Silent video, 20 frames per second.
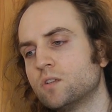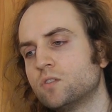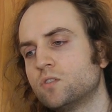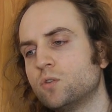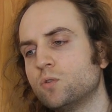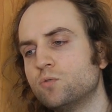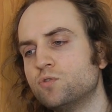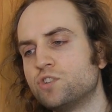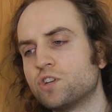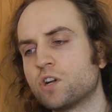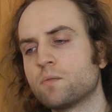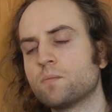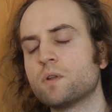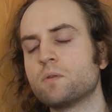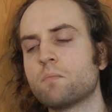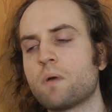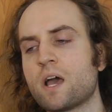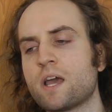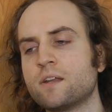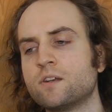two
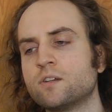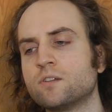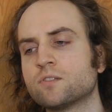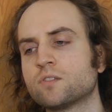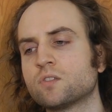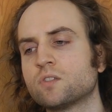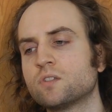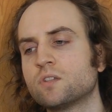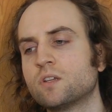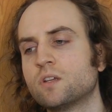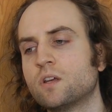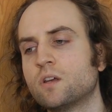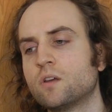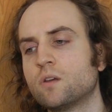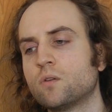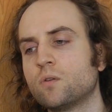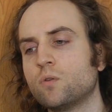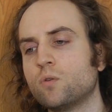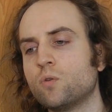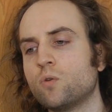German miners
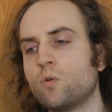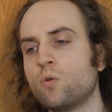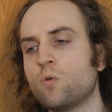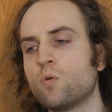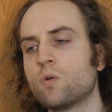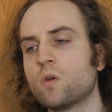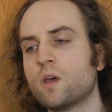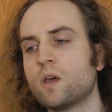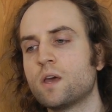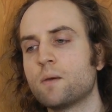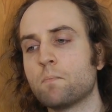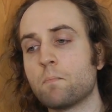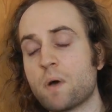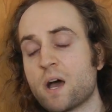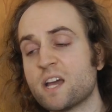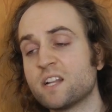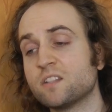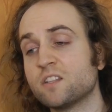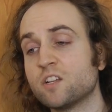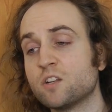who
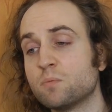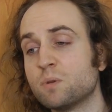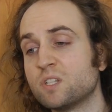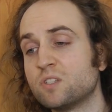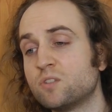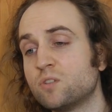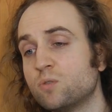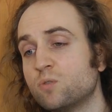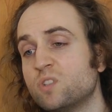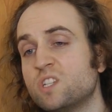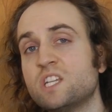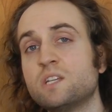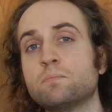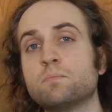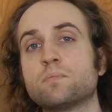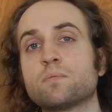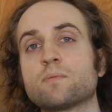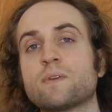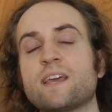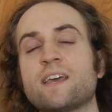mine a little bit too deep
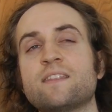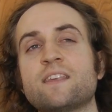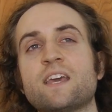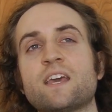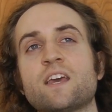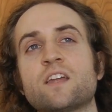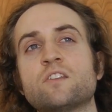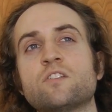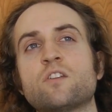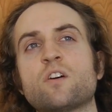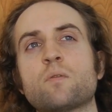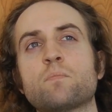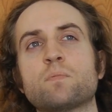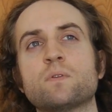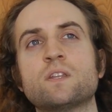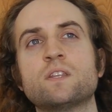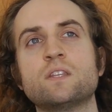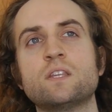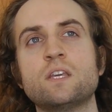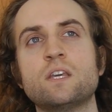and they end up
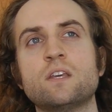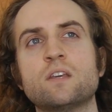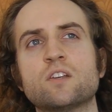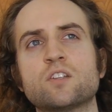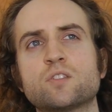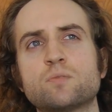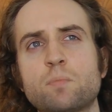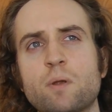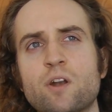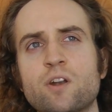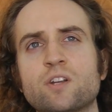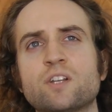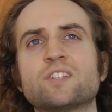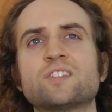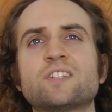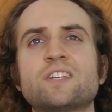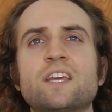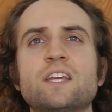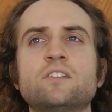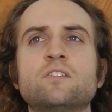in the
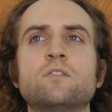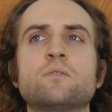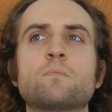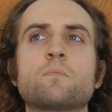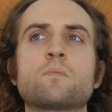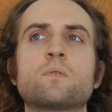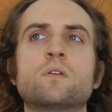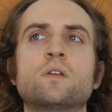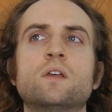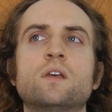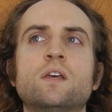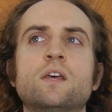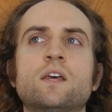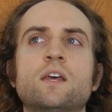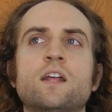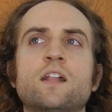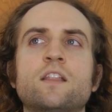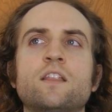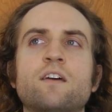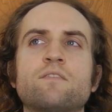Asparagus Kingdom.
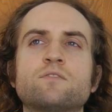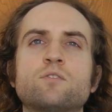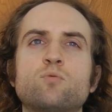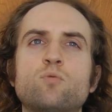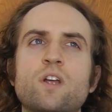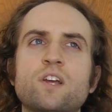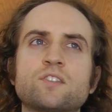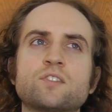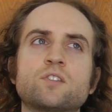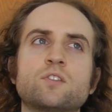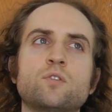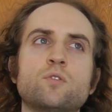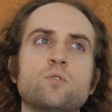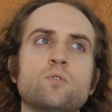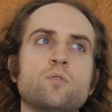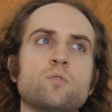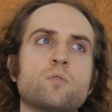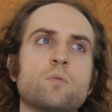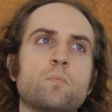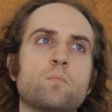They have to
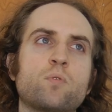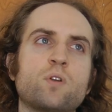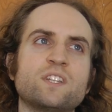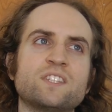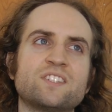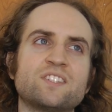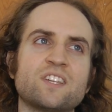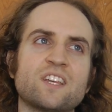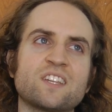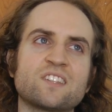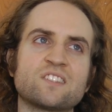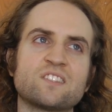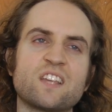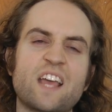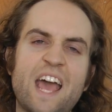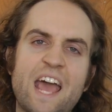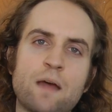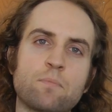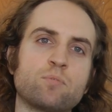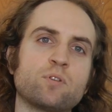rescue Princess
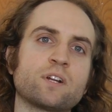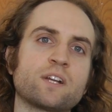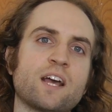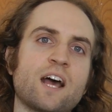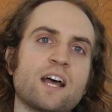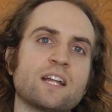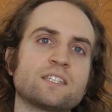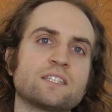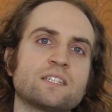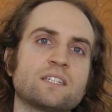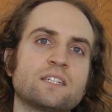Apricot.